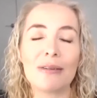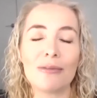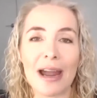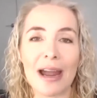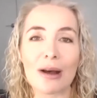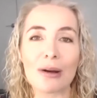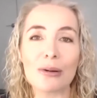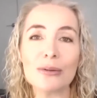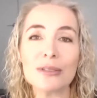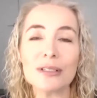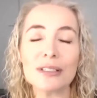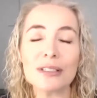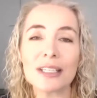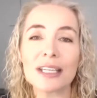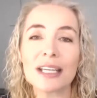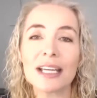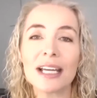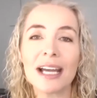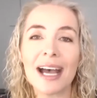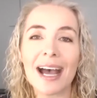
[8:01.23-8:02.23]
around.
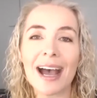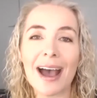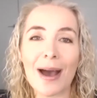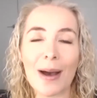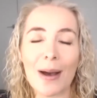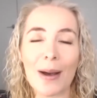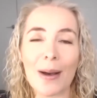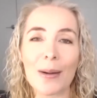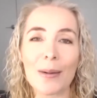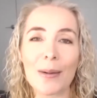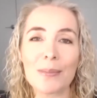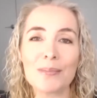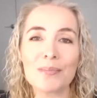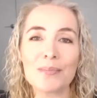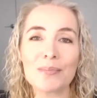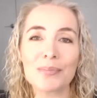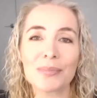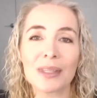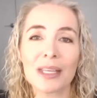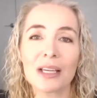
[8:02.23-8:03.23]

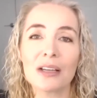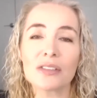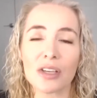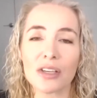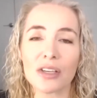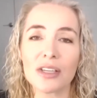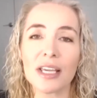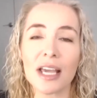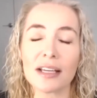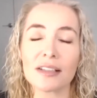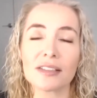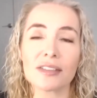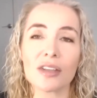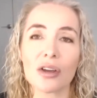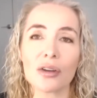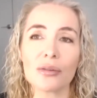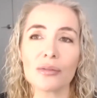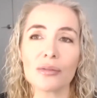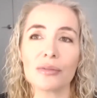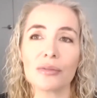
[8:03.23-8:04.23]

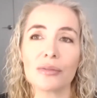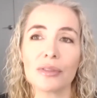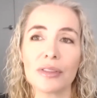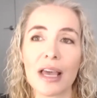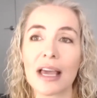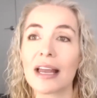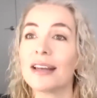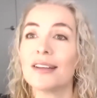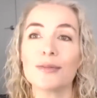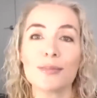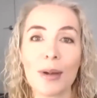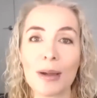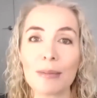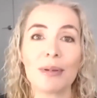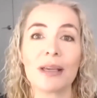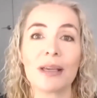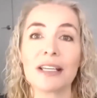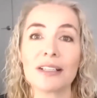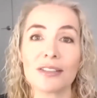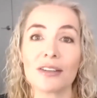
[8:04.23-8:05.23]
So that is my
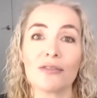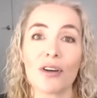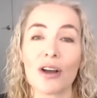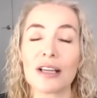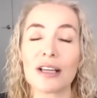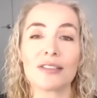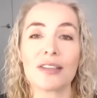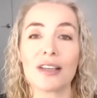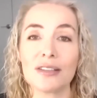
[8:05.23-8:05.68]
biggest advice,